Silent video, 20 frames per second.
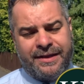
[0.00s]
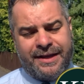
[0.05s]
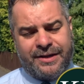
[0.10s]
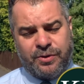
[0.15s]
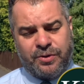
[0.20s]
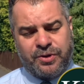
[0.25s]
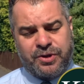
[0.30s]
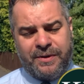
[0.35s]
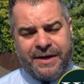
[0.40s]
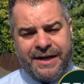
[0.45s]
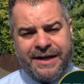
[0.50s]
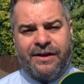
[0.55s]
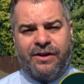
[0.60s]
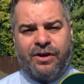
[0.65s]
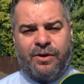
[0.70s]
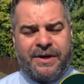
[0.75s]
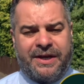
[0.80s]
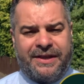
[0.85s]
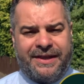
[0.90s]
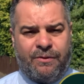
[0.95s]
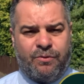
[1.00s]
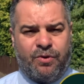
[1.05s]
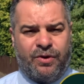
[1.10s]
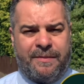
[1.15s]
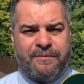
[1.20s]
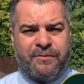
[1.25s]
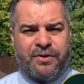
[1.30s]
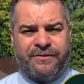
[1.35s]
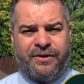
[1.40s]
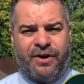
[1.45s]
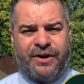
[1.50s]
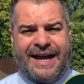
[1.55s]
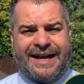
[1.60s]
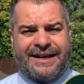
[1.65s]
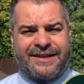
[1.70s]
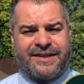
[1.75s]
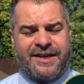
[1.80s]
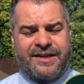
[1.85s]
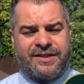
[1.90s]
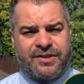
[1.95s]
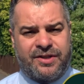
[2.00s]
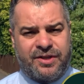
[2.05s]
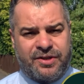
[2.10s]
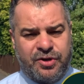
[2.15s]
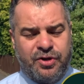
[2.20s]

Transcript: There's also an inner lobby and that will then provide access to